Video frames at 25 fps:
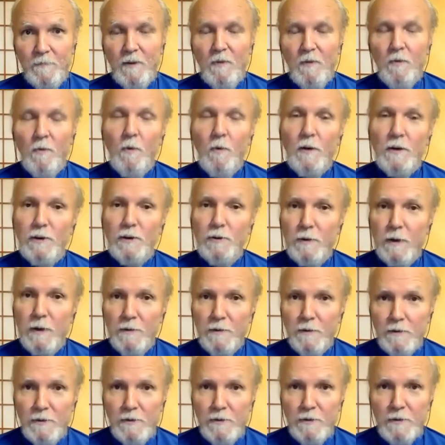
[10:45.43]
when you're in
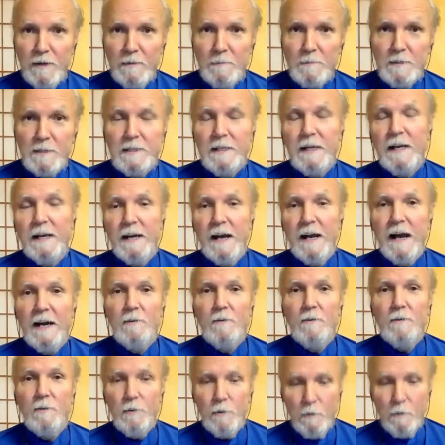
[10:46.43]
the dream state. I
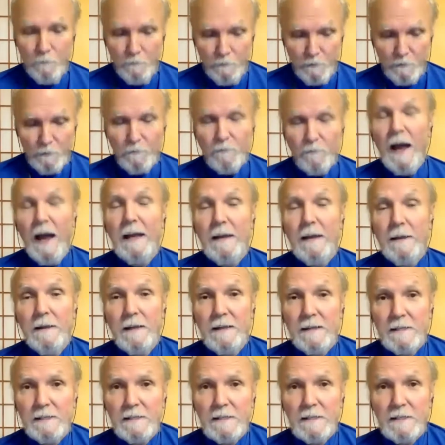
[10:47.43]
don't know if you've had
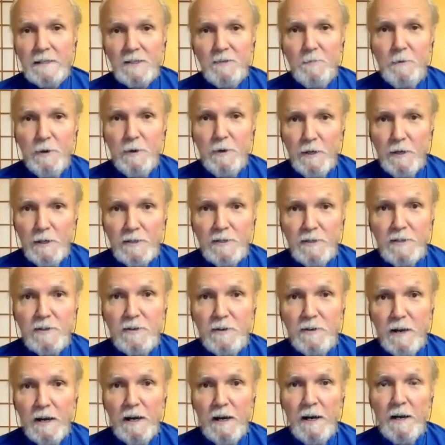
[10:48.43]
this experience or
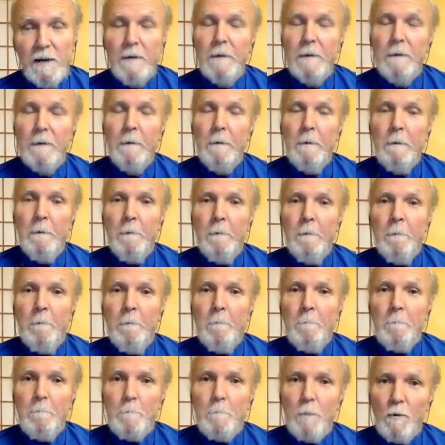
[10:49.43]
not,
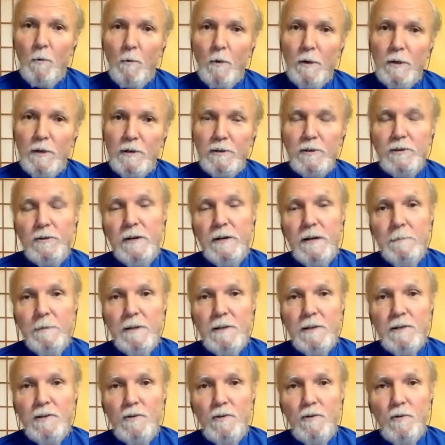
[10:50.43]
but when you're
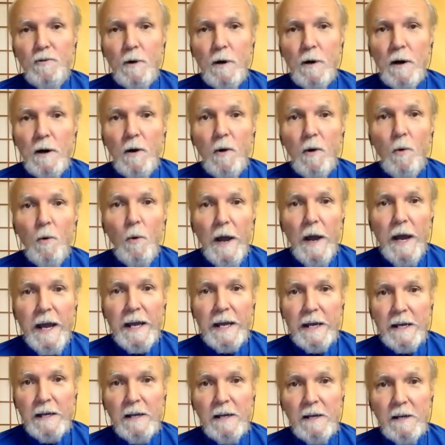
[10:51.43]
dreaming, you
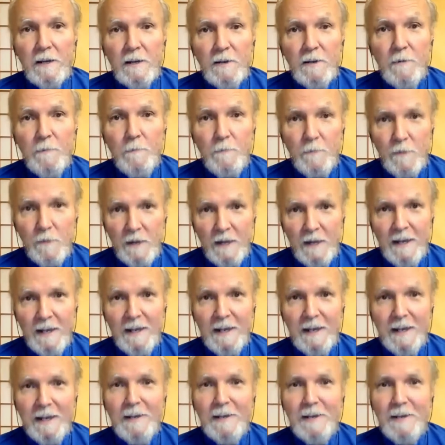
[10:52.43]
awake
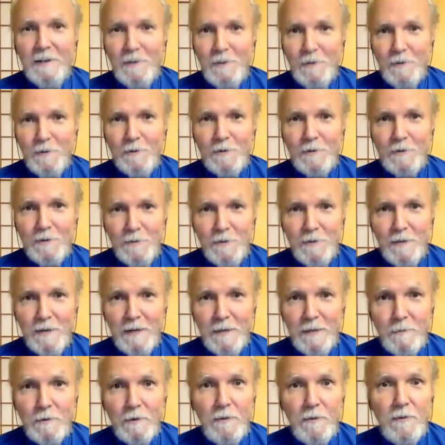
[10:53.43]
in your
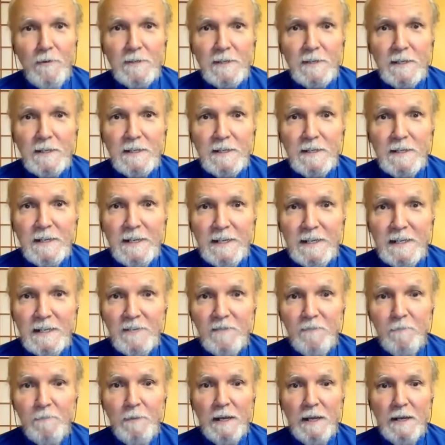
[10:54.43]
dream. There's a sense
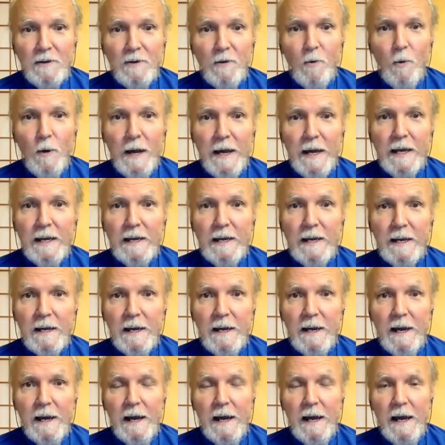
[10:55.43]
of being awake
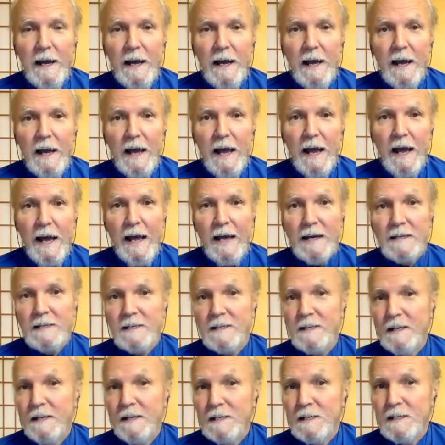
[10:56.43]
and a
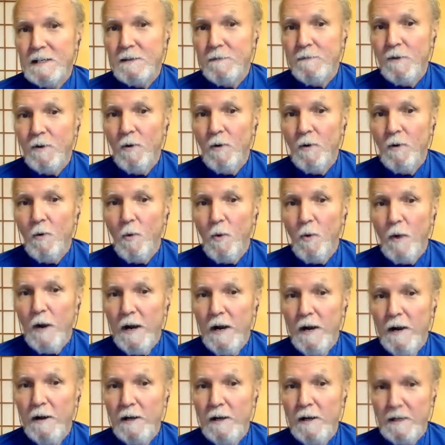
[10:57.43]
sense of
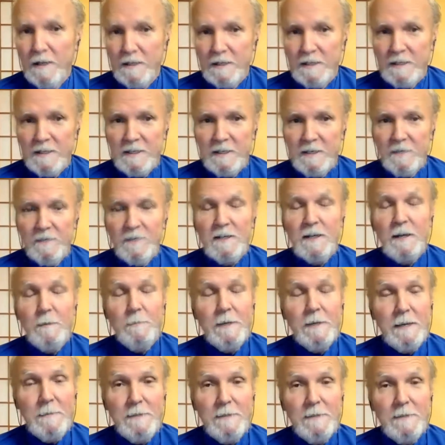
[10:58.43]
awareness.
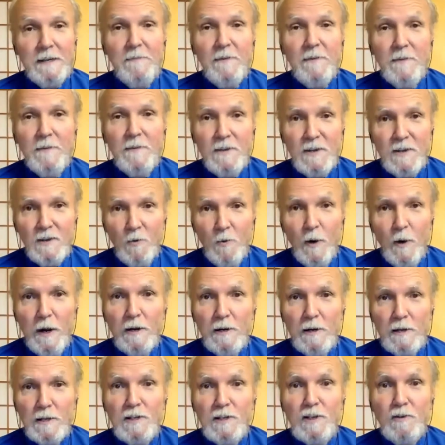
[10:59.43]
Sometimes even the
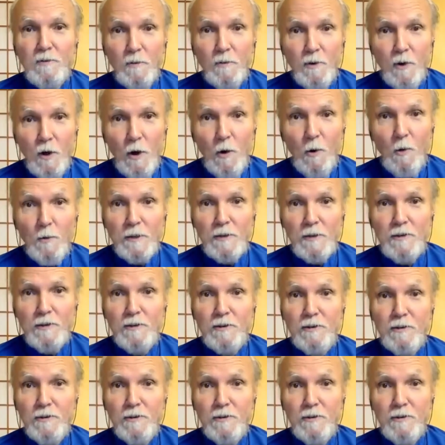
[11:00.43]
awareness, that you're